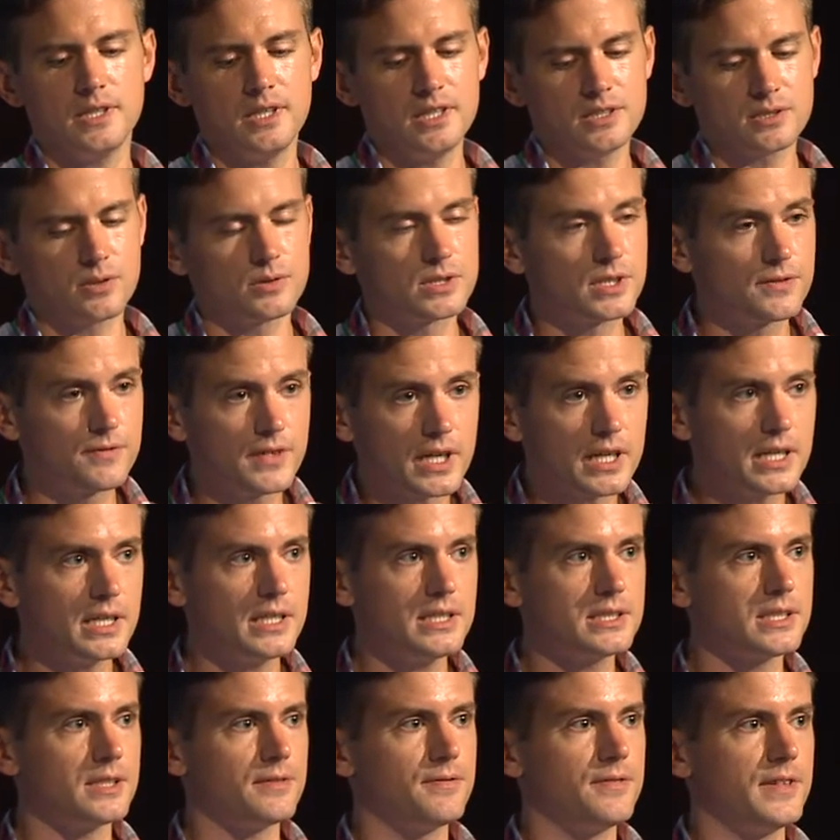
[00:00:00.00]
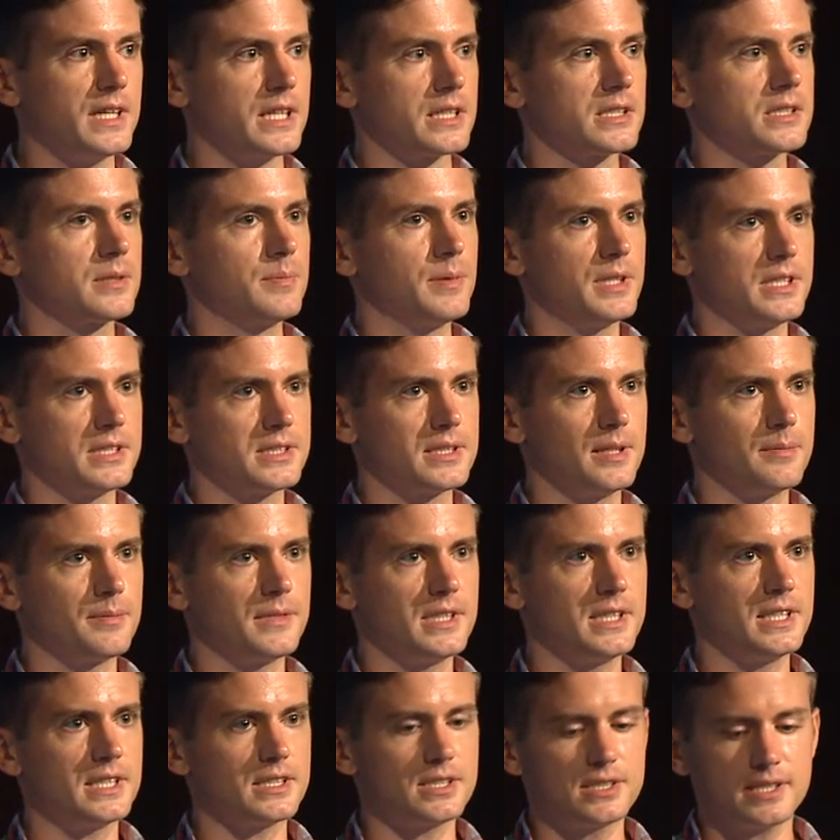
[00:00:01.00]
So it's a very easy fix, but it's
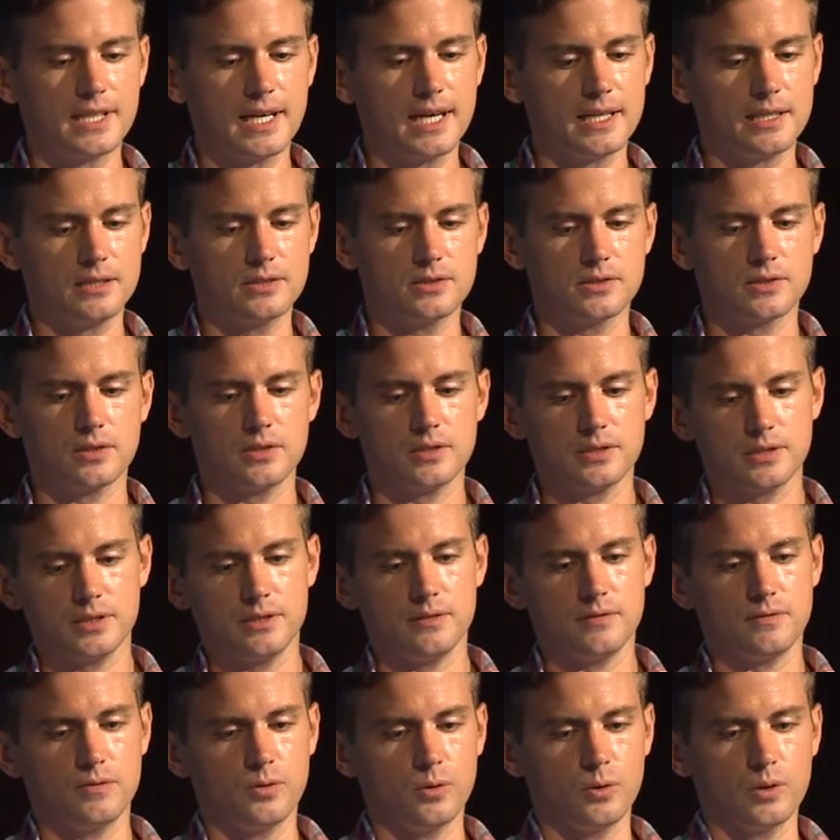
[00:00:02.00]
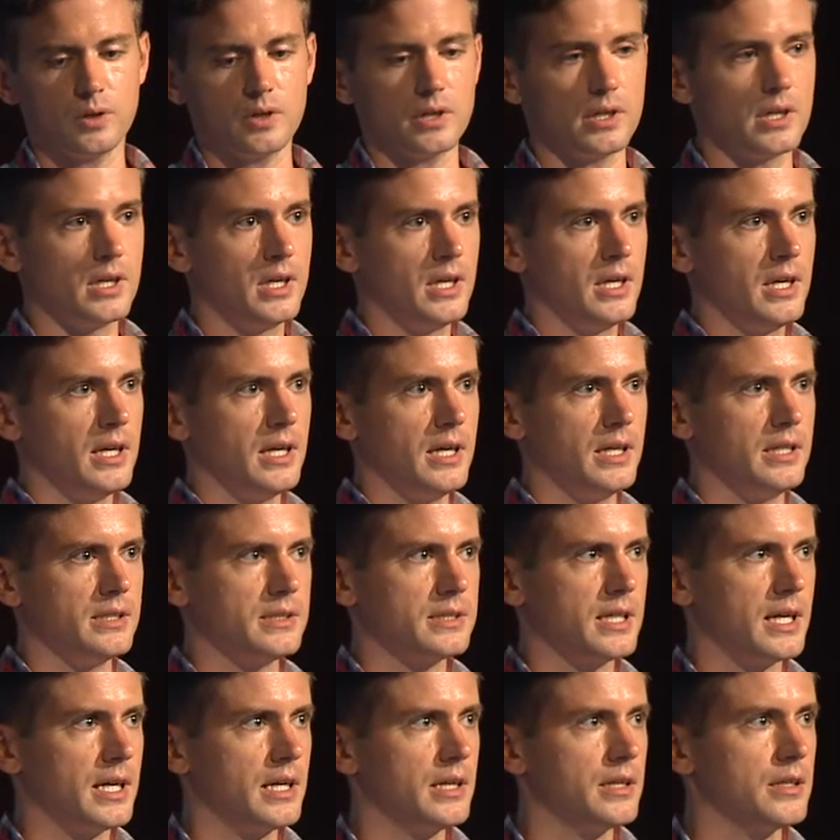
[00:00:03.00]
something that's set in Cersei for an
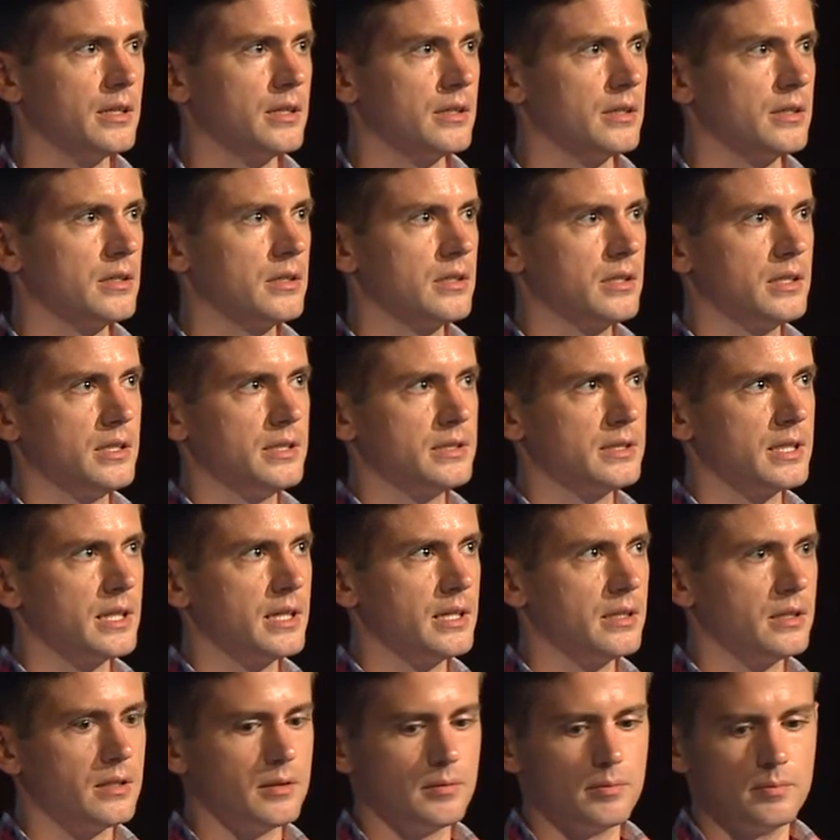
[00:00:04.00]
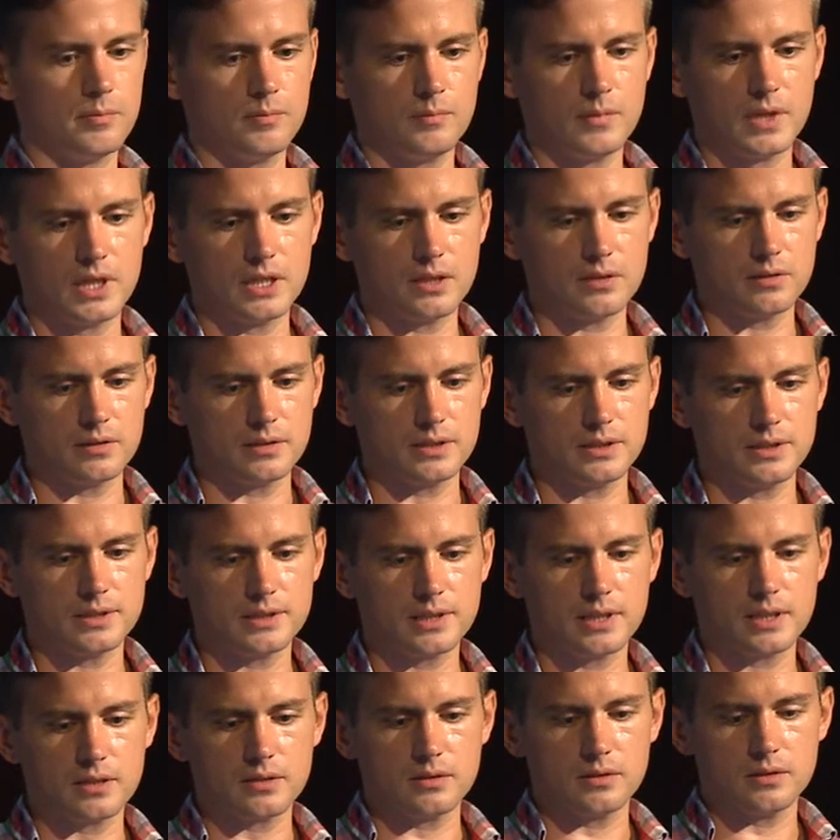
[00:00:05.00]
entire minor release
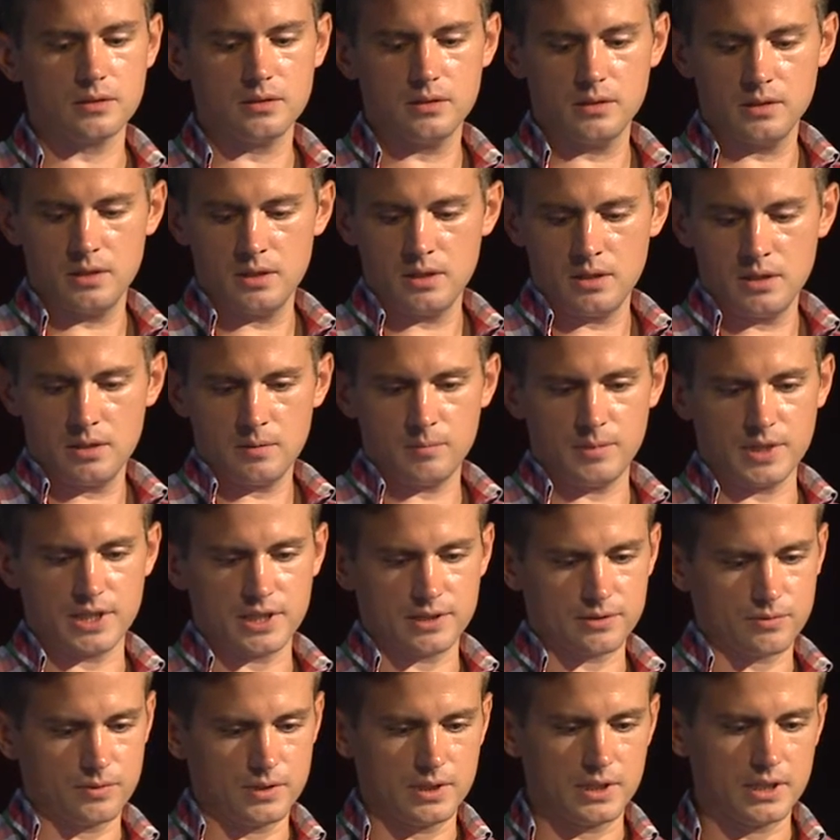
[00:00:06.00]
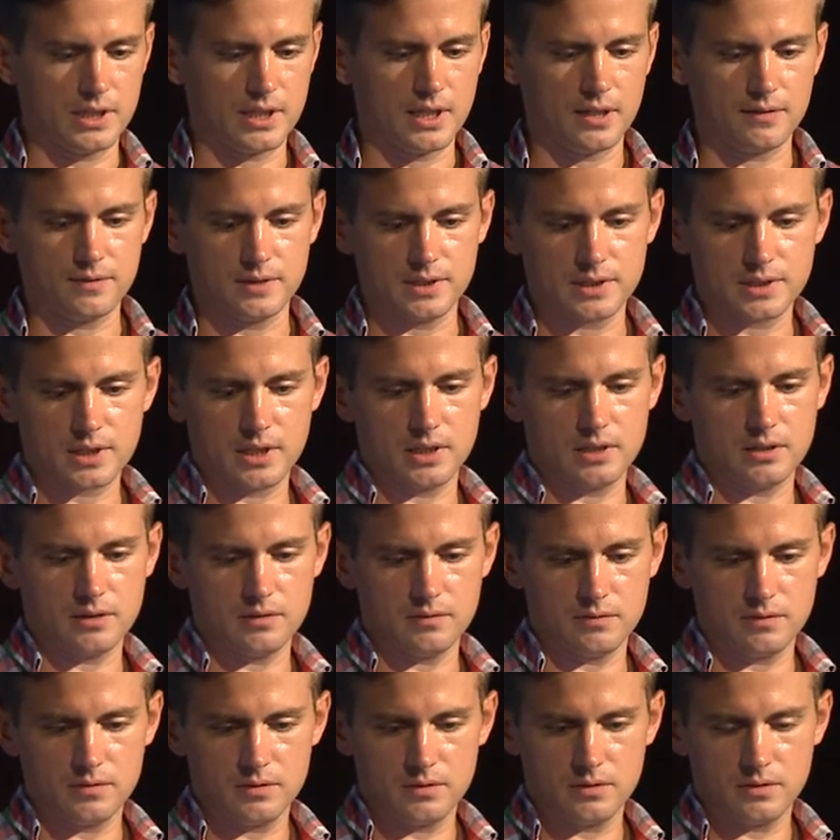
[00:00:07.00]
cycle, because we didn't have this
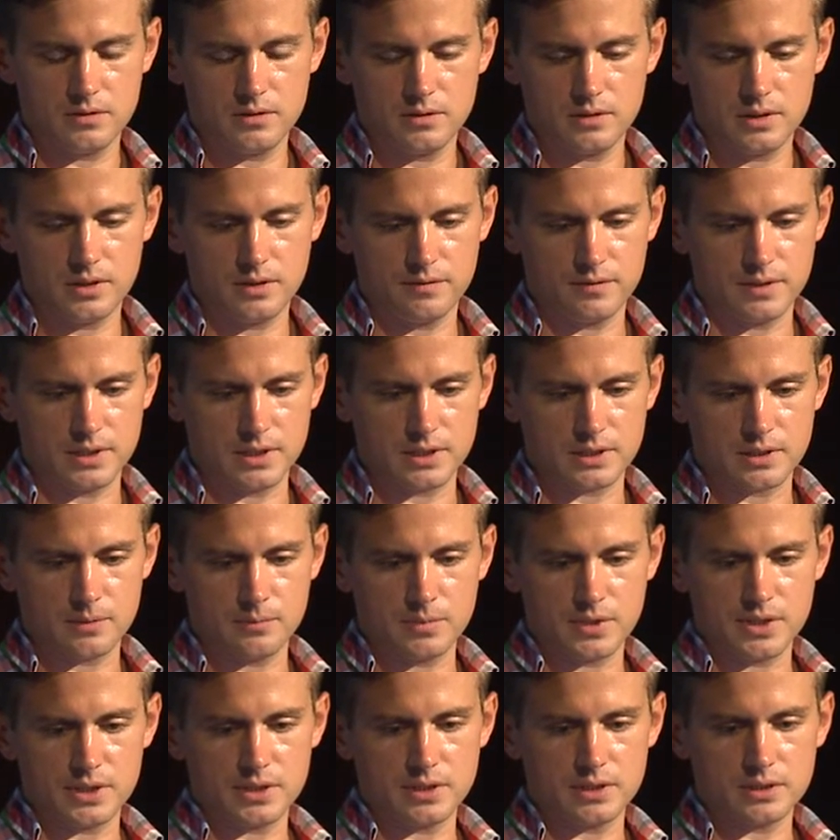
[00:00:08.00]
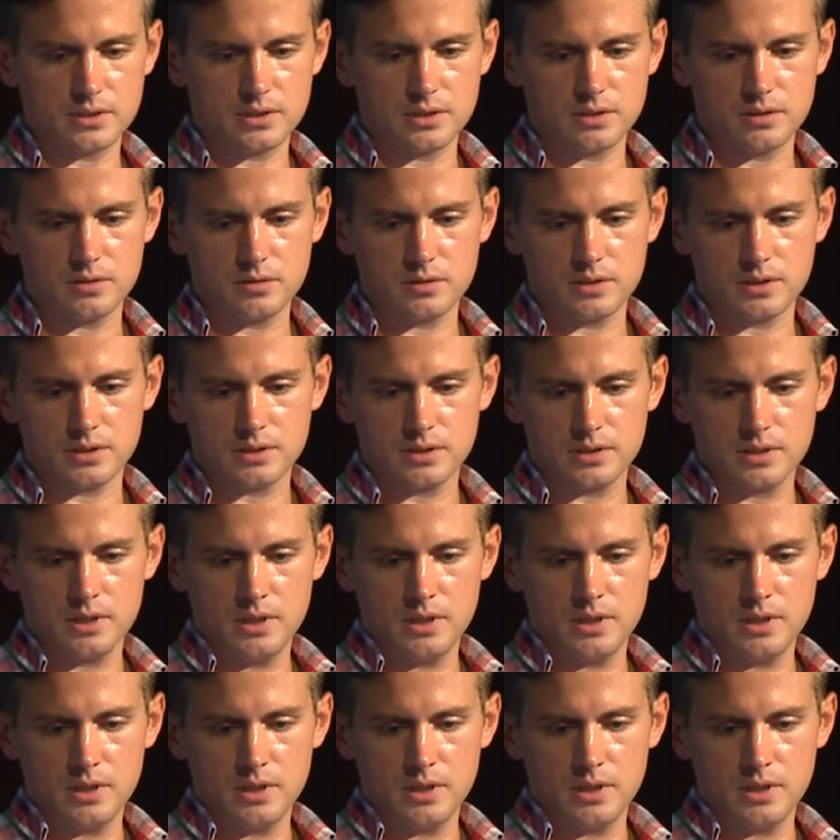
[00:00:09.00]
this ability to do this